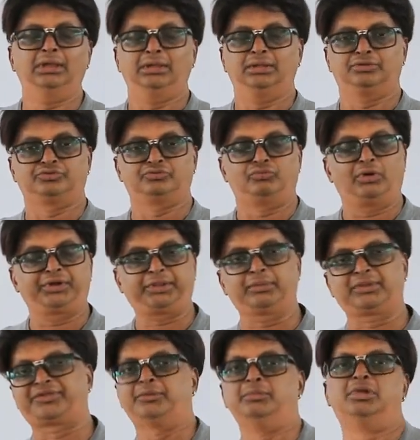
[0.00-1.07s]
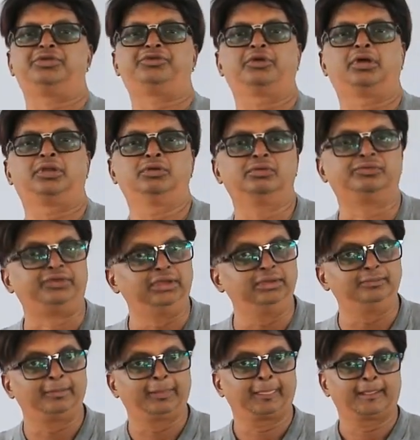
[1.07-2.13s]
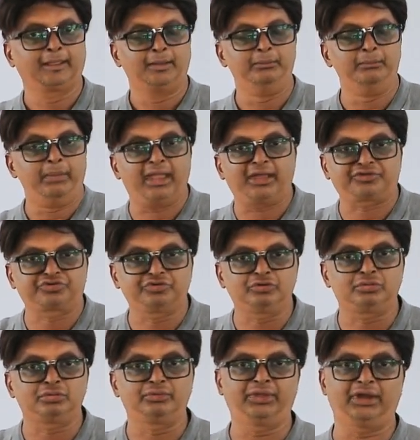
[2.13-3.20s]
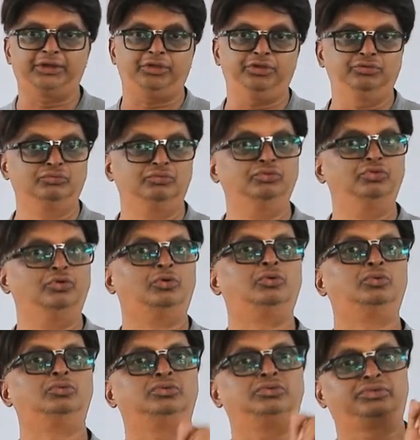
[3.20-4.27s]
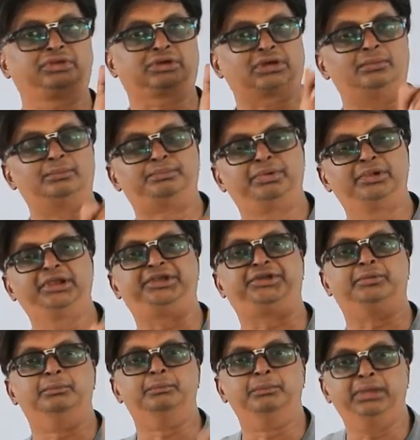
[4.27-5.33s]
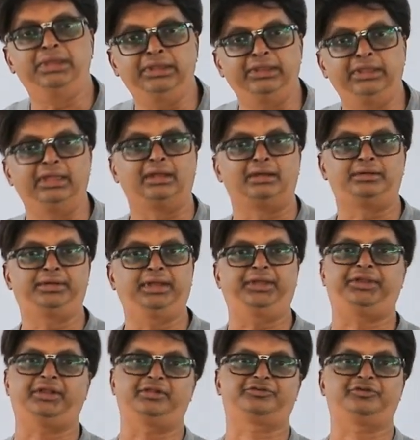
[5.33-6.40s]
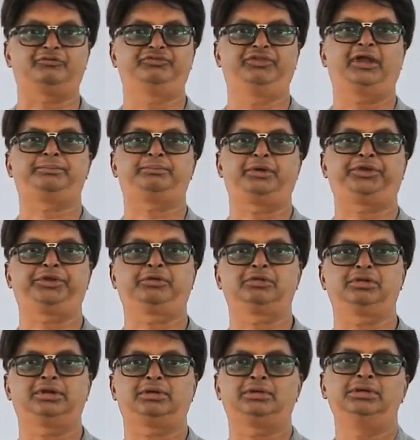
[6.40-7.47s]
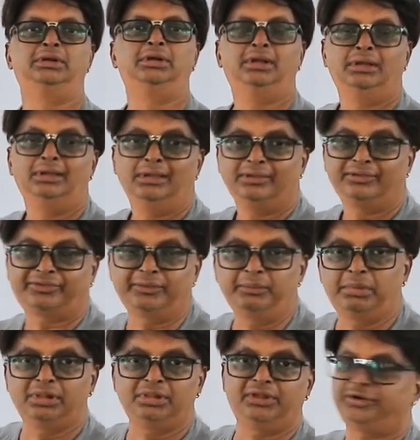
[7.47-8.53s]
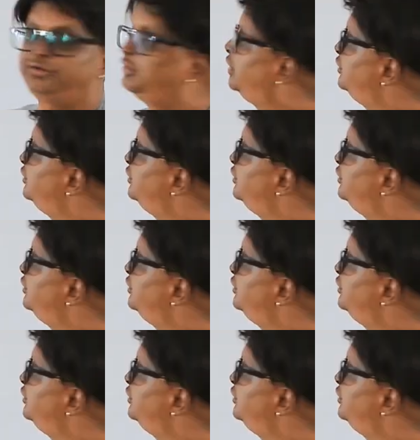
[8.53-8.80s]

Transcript: So whatever symbols you are using, make sure that you know the complete meaning and details of that particular symbol that you are